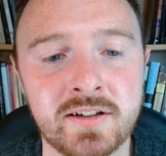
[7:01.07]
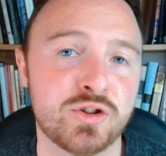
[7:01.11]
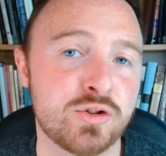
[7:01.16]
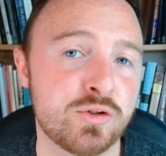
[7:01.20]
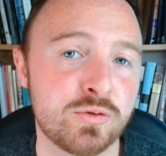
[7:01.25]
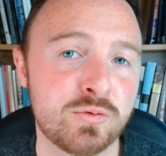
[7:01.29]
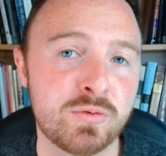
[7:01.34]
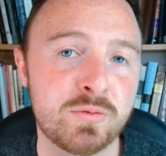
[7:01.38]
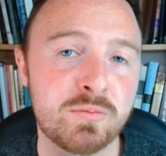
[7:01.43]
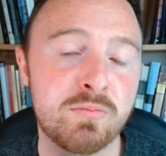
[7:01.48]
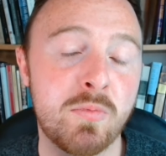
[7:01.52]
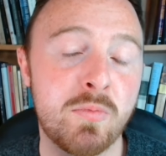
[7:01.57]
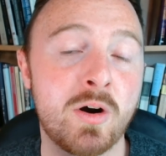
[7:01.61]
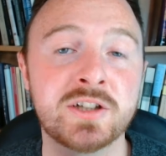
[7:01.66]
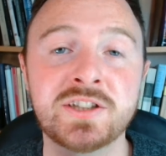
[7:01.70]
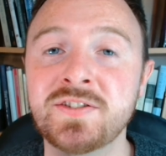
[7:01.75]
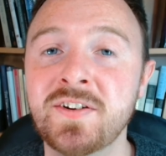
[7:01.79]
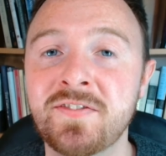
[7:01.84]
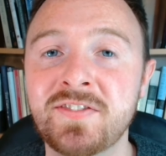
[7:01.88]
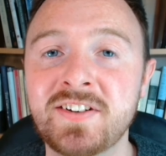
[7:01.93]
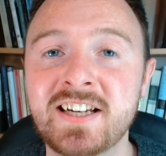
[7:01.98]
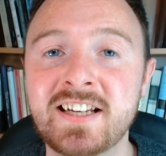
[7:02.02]
So
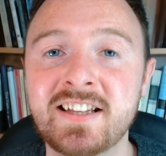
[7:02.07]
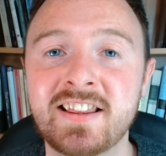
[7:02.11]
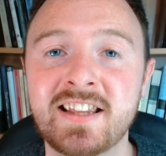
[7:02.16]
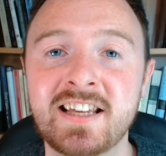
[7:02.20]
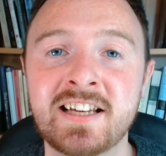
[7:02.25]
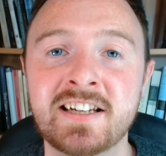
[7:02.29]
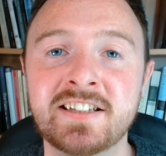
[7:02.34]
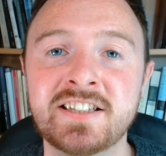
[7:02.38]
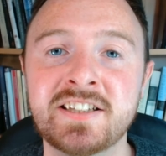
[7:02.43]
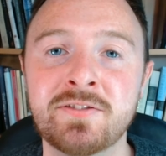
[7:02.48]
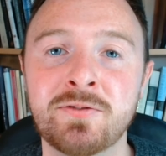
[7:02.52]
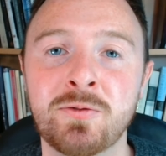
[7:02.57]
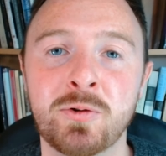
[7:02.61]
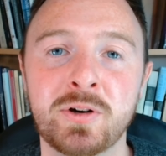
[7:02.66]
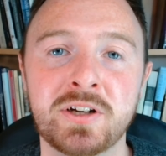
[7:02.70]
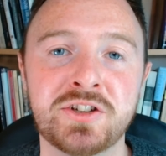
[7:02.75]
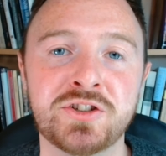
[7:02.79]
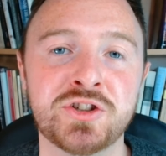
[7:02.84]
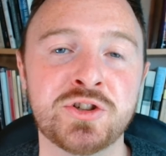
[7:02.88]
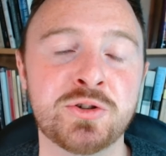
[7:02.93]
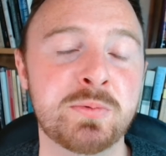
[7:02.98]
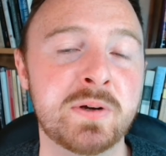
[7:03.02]
March 15th,
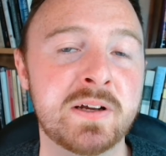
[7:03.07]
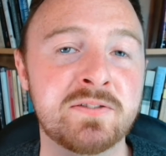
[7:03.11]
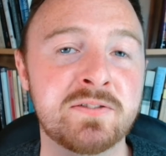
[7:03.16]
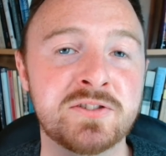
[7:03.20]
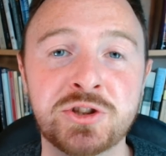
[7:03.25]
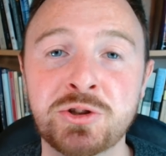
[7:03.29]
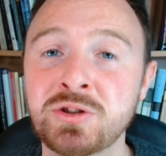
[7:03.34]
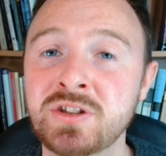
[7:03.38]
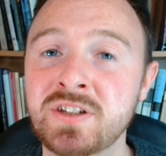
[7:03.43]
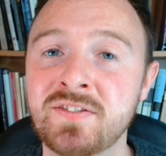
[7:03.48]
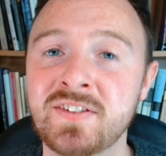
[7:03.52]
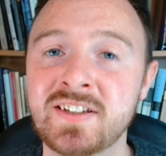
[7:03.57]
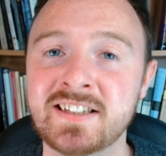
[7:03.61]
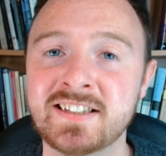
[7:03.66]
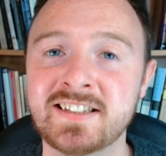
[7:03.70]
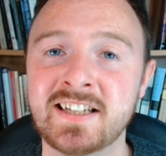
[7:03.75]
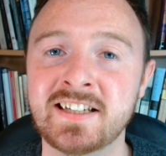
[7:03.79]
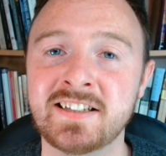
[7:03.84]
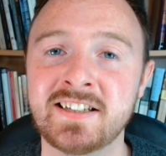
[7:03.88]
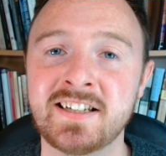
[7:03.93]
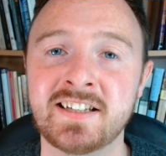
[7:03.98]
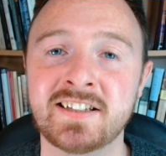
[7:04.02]
1842, we have Joseph and
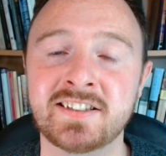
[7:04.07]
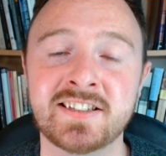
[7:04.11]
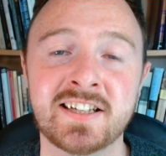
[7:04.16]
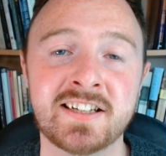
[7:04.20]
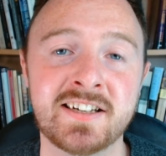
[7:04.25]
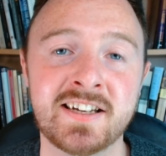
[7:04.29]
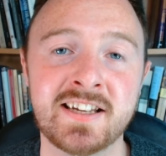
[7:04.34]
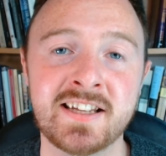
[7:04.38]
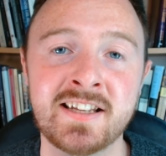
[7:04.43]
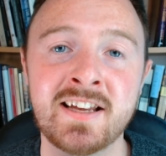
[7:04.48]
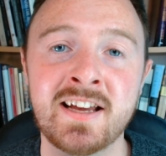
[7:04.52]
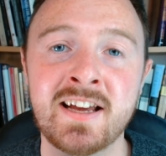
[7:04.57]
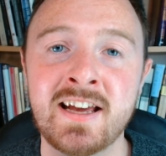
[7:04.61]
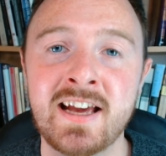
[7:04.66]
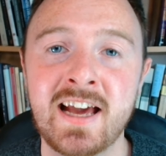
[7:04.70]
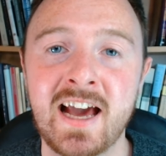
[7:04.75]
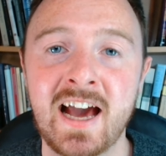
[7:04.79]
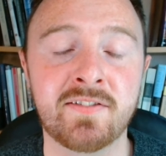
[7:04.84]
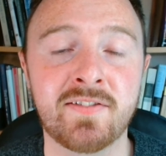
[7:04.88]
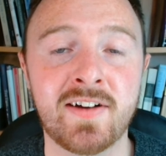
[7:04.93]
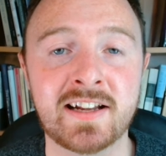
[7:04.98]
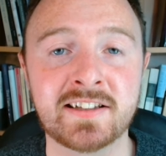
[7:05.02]
Sidney
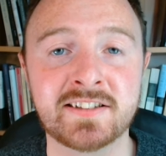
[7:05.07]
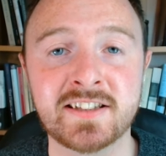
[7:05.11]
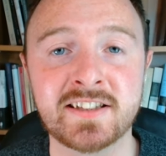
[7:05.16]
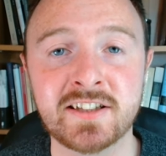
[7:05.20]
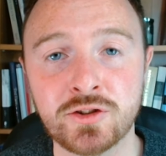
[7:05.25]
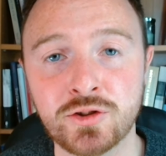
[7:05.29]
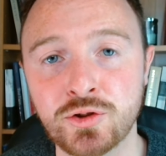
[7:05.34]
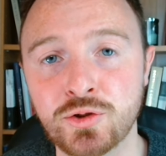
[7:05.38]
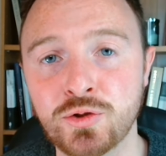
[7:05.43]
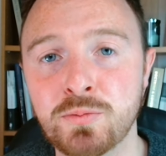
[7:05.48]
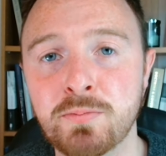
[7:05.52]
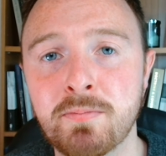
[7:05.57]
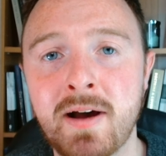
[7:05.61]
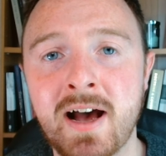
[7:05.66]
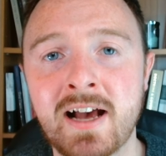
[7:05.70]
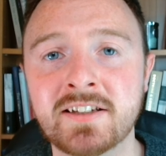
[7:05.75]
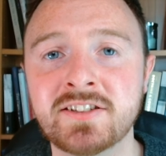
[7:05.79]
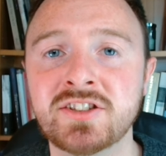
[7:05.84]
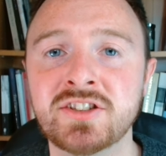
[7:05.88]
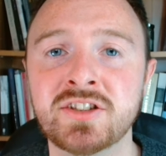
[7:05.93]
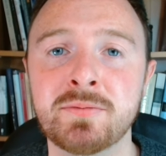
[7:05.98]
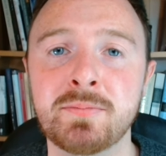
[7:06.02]
advancing to
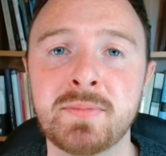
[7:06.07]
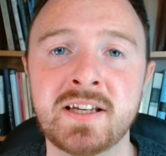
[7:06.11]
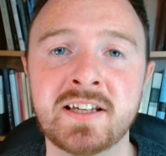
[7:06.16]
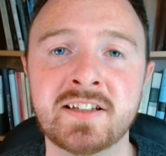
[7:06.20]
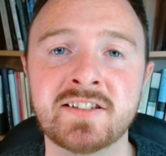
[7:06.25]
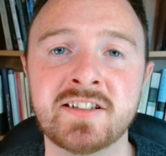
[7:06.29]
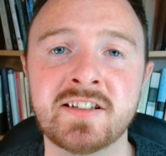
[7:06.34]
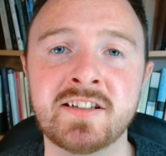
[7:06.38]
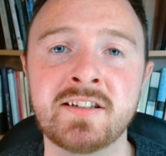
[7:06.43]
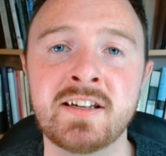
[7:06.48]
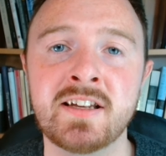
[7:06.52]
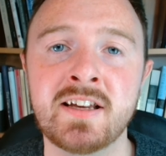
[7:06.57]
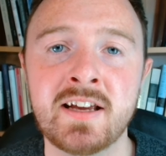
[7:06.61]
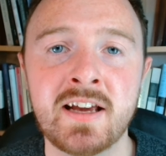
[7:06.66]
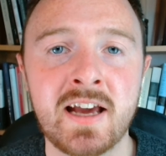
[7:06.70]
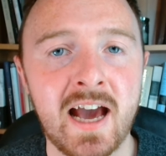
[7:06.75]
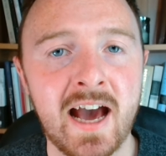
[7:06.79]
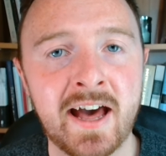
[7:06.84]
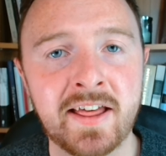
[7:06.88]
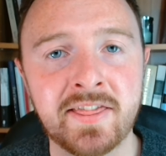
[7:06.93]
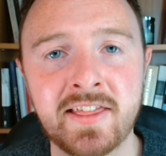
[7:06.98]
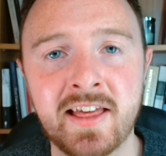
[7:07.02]
Master Mason,
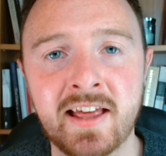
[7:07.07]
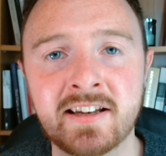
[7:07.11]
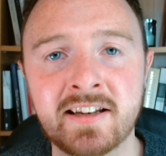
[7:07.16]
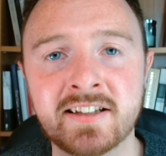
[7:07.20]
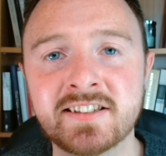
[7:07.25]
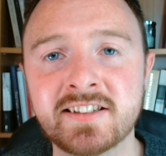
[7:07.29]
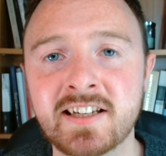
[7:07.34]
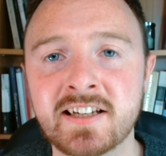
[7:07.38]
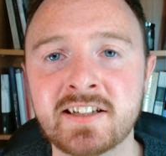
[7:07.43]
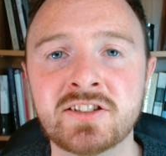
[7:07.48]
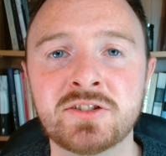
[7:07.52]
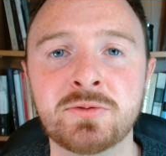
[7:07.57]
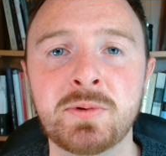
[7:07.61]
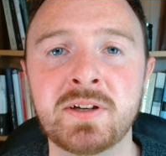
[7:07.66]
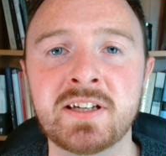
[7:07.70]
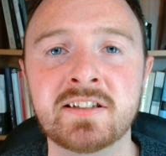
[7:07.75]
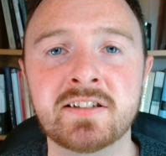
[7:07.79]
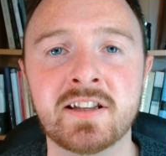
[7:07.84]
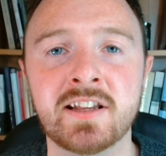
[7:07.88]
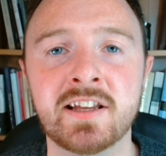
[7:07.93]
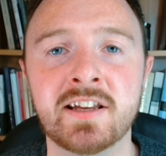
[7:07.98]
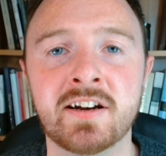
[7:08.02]
and then 6
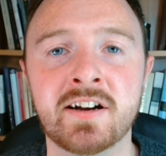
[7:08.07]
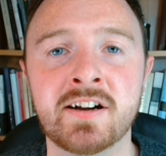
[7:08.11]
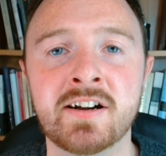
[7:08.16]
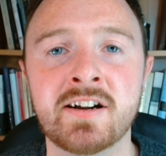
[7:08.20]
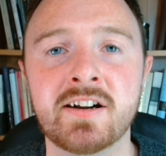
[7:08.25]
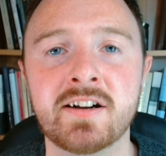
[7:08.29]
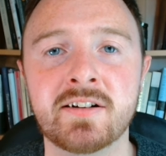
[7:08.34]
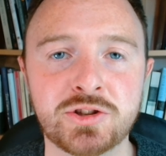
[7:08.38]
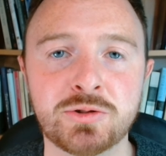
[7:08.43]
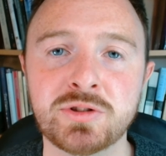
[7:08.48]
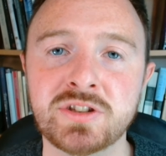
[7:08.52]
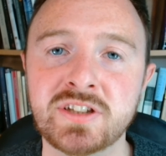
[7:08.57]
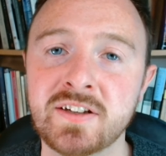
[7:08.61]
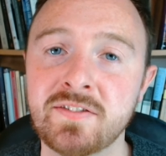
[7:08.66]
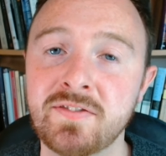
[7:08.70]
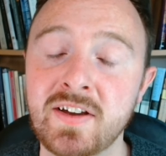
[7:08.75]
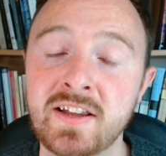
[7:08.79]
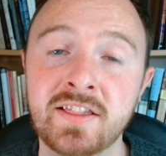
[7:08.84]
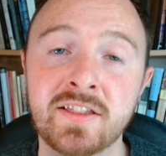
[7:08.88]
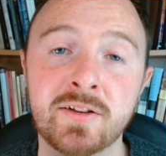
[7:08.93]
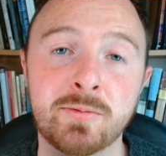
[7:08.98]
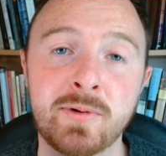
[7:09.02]
weeks later, Joseph
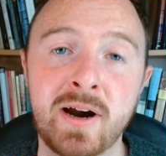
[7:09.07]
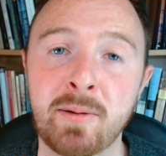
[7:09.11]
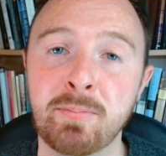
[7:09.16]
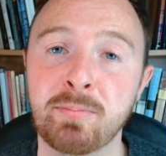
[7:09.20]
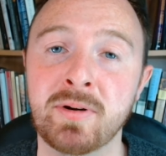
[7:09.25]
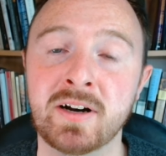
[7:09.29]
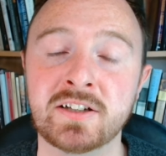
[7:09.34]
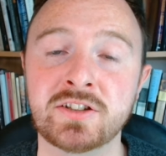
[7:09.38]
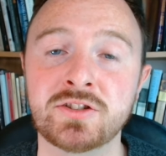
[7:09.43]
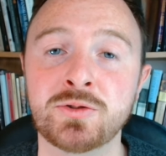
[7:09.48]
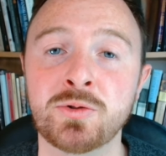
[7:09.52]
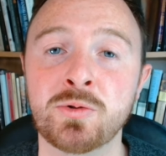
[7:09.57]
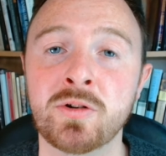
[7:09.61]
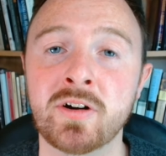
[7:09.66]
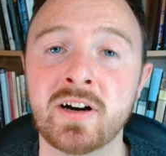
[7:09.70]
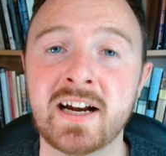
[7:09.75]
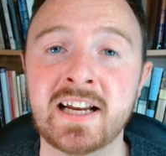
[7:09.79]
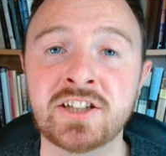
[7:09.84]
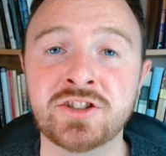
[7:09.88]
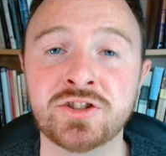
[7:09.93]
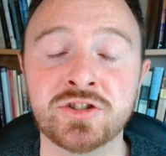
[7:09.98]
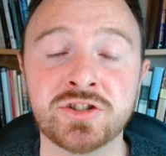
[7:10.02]
in the red brick
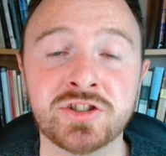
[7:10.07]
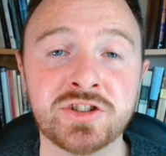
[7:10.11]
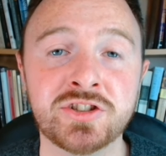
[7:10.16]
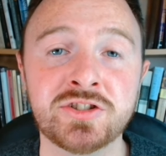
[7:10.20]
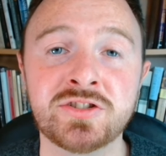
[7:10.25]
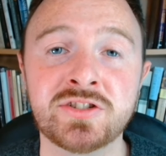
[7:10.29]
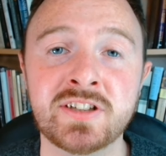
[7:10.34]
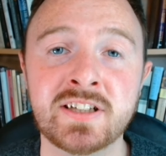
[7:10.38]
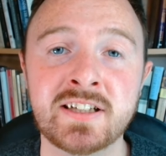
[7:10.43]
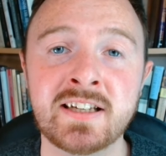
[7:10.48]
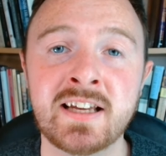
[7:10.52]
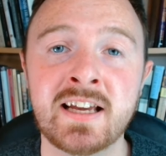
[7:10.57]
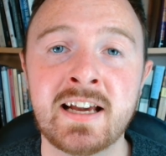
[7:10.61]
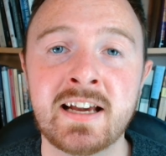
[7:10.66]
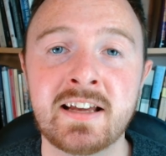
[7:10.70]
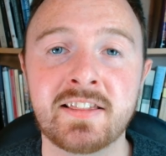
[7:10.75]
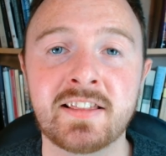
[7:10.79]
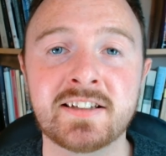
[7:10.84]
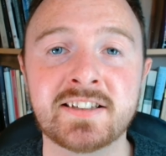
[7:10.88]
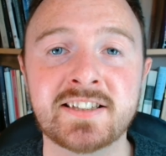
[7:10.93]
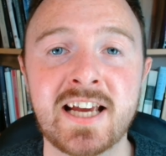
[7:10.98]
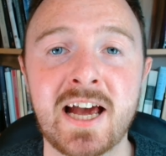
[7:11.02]
store introducing
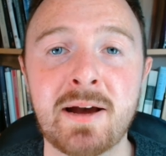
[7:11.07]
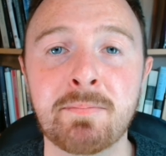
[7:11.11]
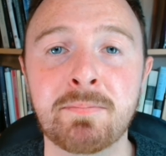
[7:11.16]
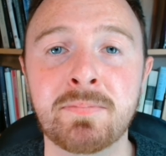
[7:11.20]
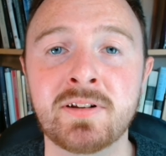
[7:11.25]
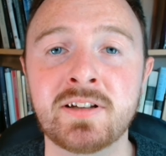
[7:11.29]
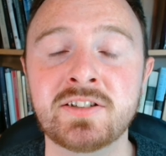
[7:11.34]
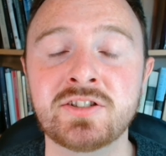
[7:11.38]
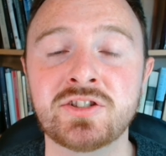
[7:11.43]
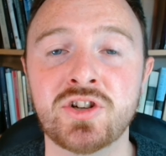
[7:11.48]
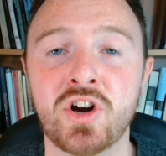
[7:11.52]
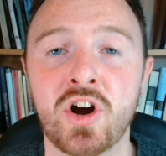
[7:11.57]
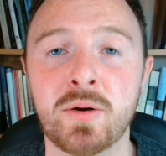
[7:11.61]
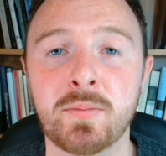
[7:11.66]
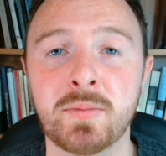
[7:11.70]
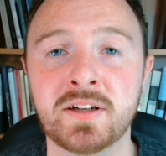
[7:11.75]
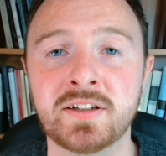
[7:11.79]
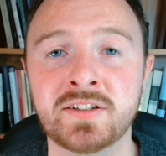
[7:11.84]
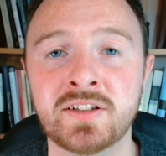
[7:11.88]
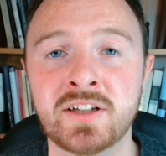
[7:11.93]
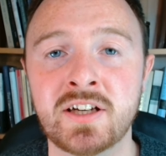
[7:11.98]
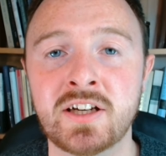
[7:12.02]
the Temple
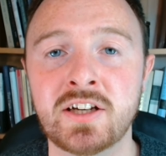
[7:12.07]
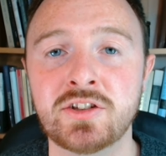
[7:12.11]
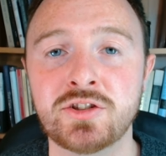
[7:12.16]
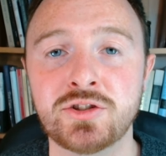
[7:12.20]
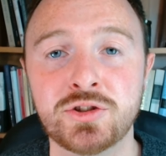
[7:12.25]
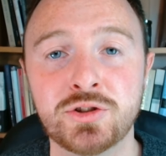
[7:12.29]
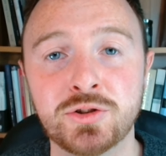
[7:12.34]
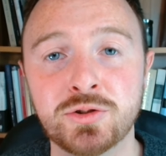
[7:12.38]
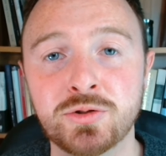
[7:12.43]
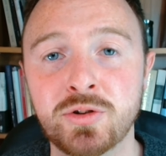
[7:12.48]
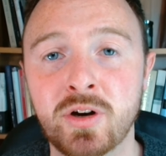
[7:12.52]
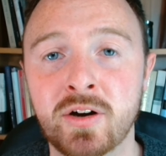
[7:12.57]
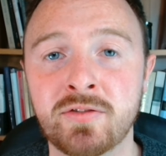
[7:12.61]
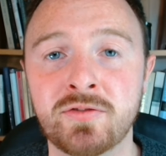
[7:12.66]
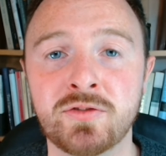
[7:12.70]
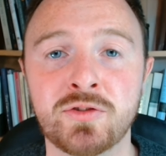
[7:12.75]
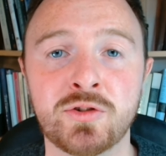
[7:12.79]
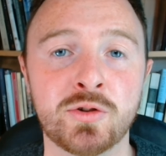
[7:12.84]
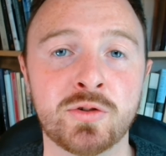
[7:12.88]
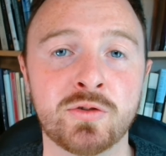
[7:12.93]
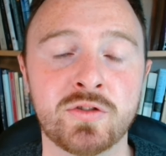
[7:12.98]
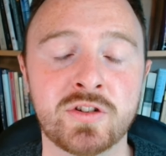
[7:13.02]
Endowment to a
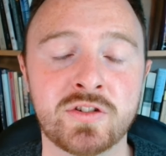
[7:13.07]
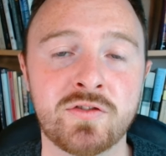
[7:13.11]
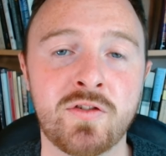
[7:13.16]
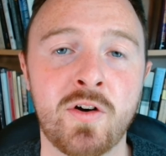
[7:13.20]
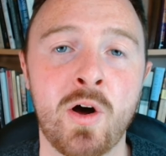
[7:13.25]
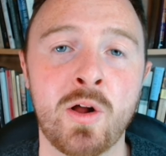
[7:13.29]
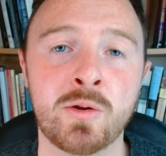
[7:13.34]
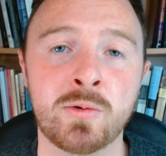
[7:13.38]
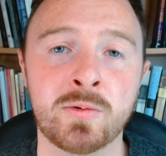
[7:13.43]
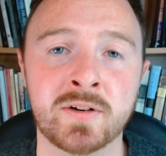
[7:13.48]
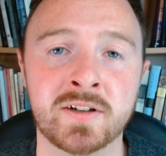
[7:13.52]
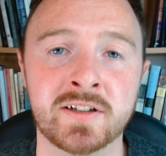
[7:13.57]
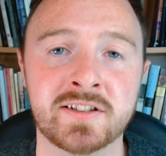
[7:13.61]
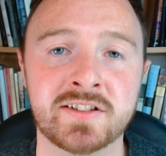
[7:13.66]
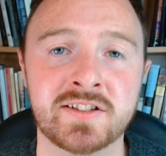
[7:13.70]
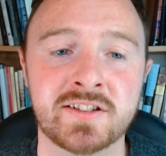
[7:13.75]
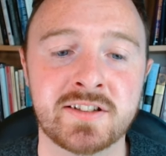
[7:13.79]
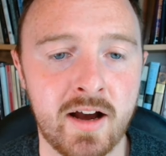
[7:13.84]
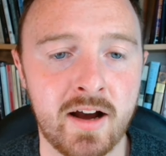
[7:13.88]
few of his followers.